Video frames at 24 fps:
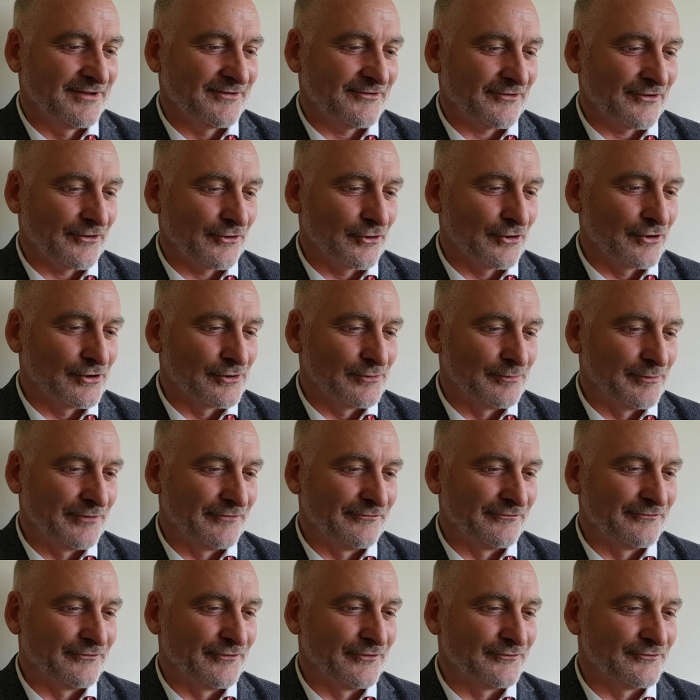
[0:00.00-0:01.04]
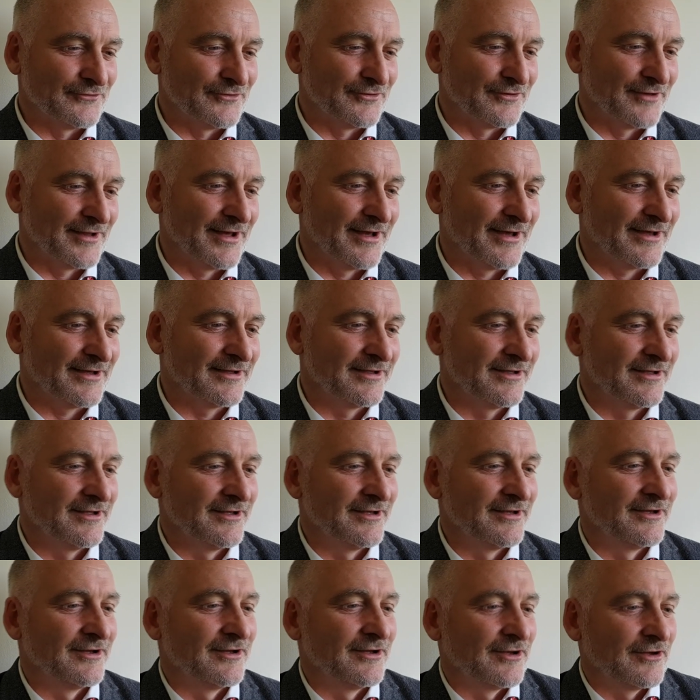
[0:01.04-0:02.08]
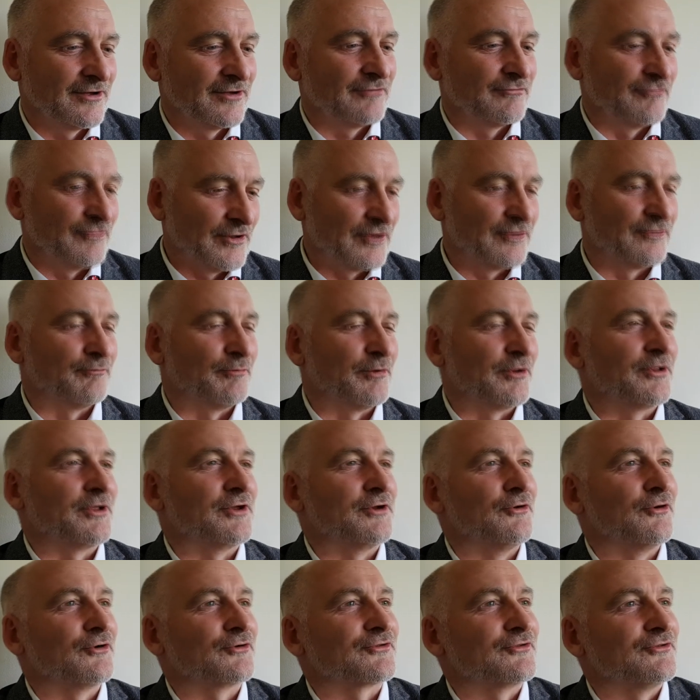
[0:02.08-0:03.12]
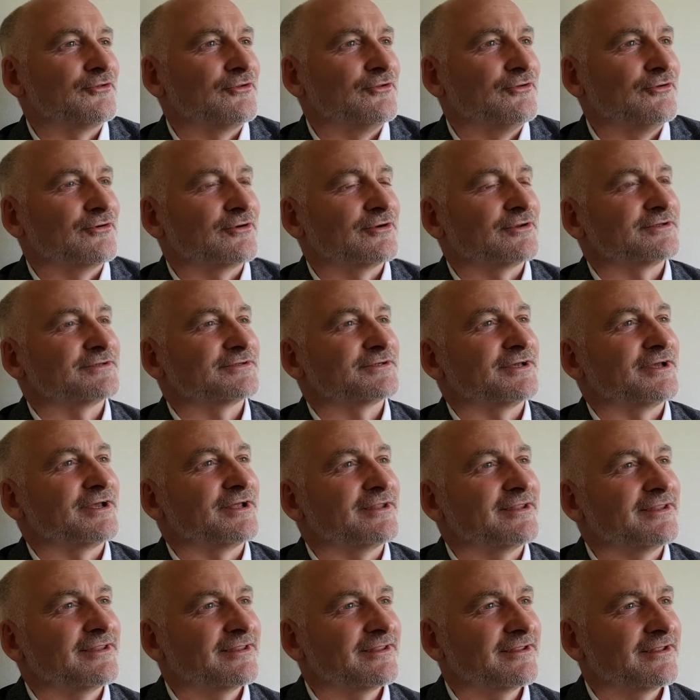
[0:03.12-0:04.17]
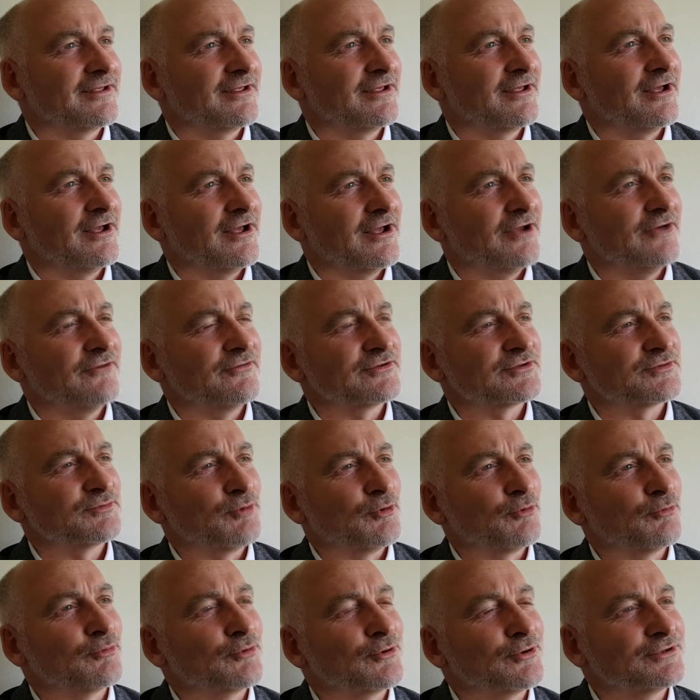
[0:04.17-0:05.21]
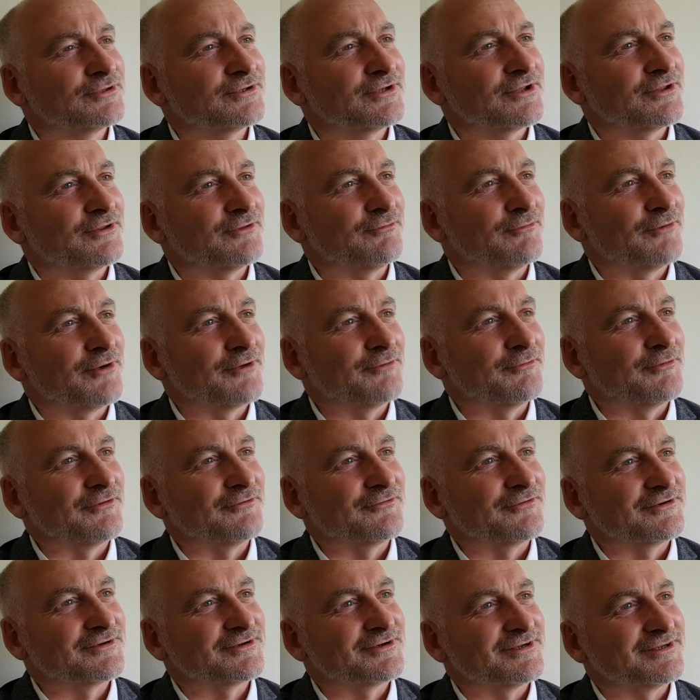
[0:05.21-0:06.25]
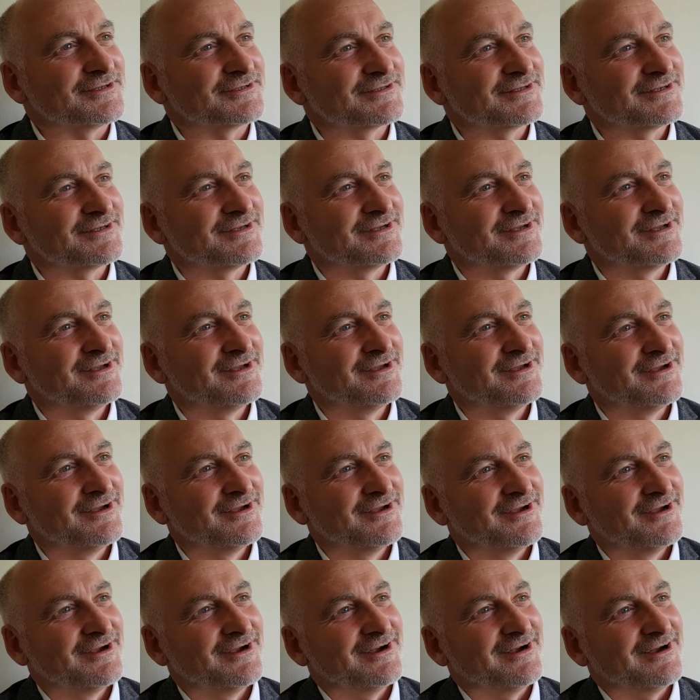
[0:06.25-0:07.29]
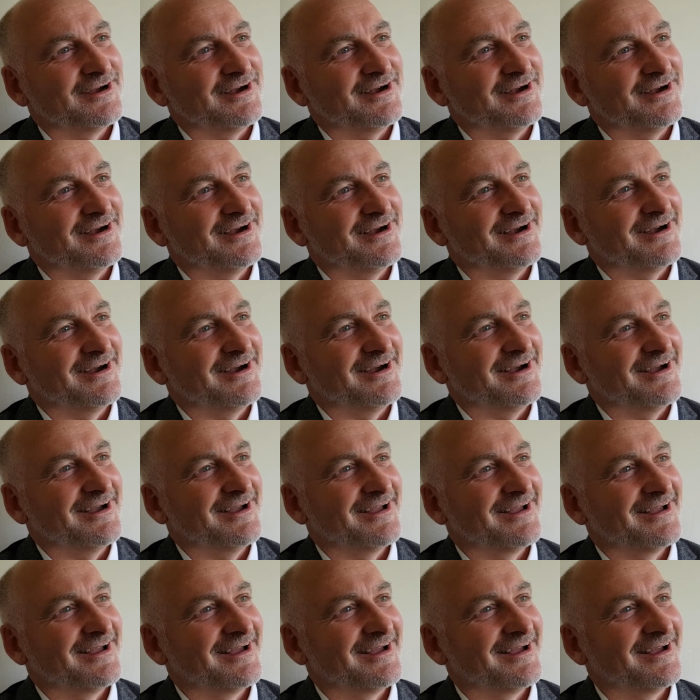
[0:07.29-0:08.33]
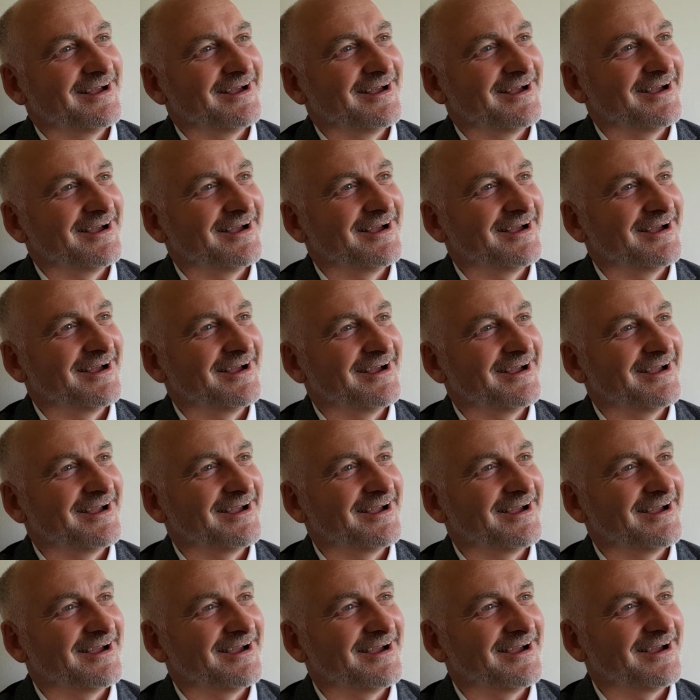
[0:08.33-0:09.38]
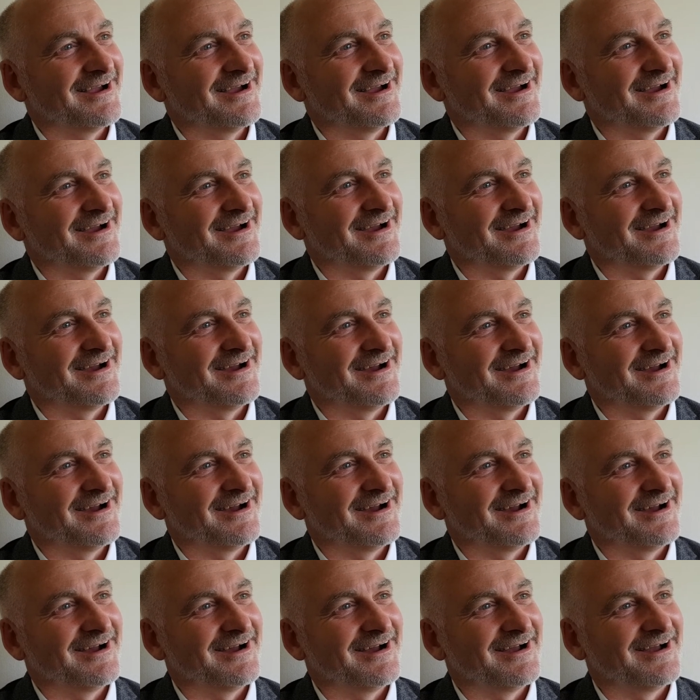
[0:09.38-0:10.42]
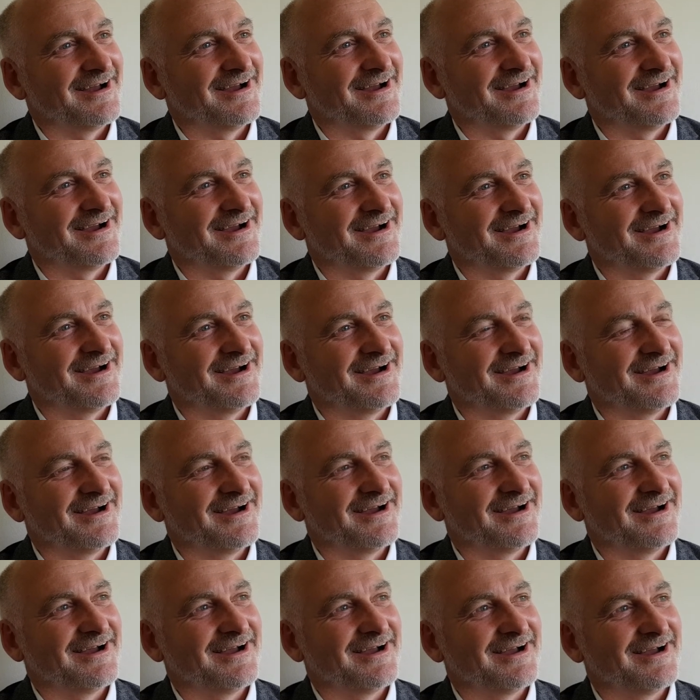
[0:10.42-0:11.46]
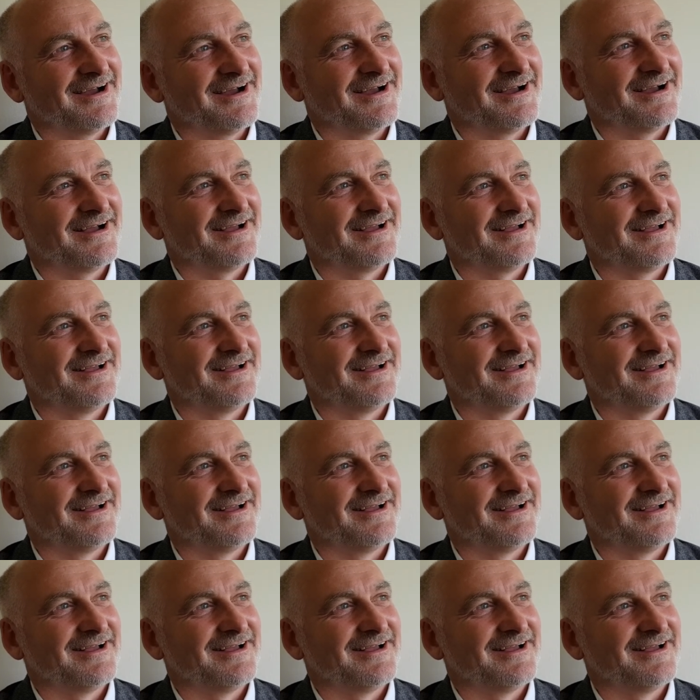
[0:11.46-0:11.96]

So I got a little bit involved in that. Then Billy knocked on the door and said, I have a small project that might be of interest. And when you first saw this distillery here with all your background, what were your first thoughts?